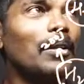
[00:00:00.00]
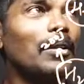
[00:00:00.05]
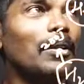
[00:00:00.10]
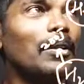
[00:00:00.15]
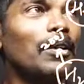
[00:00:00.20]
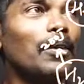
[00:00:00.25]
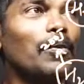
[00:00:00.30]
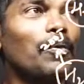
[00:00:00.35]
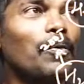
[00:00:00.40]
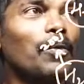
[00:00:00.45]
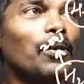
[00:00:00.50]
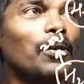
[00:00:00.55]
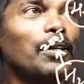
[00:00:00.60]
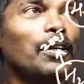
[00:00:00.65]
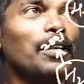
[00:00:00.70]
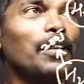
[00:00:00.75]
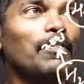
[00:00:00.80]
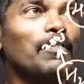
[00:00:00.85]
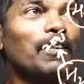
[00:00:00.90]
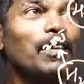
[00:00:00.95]
the
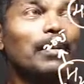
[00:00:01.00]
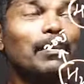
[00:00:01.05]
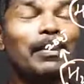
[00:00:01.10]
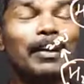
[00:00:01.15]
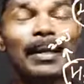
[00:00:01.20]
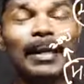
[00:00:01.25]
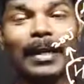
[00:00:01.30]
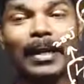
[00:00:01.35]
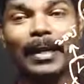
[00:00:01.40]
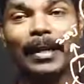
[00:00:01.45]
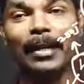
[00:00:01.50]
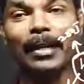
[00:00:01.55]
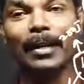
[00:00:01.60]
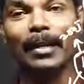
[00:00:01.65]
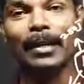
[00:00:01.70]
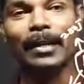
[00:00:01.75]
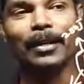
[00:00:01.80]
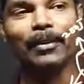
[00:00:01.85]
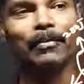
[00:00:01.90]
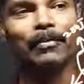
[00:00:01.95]
water will be
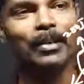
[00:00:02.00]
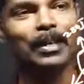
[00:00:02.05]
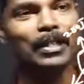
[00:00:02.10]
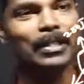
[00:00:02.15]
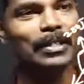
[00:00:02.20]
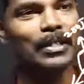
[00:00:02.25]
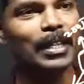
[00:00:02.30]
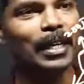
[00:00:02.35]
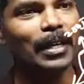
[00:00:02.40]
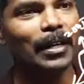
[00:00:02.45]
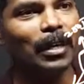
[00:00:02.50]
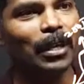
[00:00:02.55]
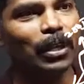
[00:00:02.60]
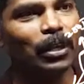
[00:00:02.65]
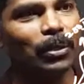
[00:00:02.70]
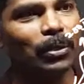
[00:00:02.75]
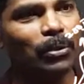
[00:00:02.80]
in liquid state.